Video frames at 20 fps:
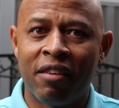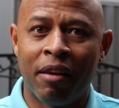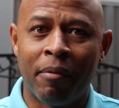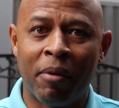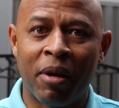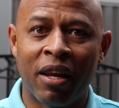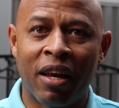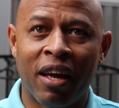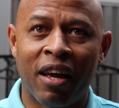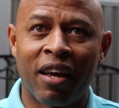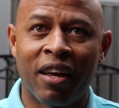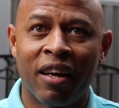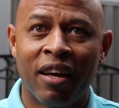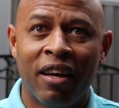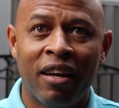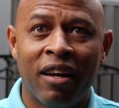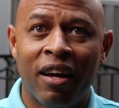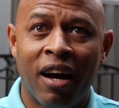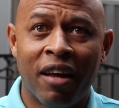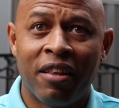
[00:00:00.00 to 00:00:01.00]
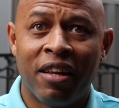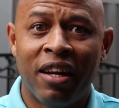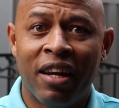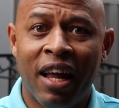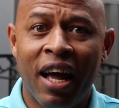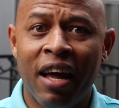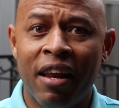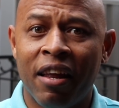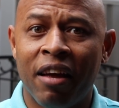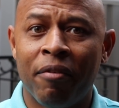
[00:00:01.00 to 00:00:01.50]
You know what I mean? Like other than
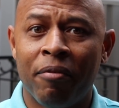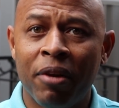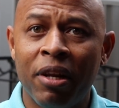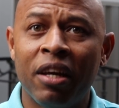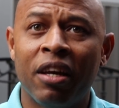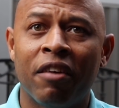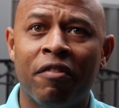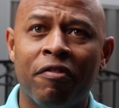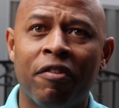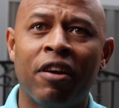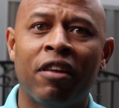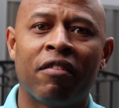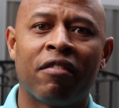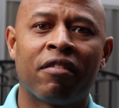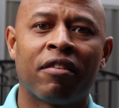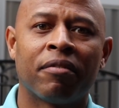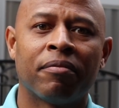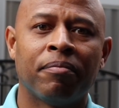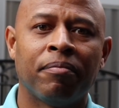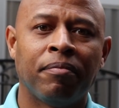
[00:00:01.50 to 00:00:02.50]
that, they're really good friends.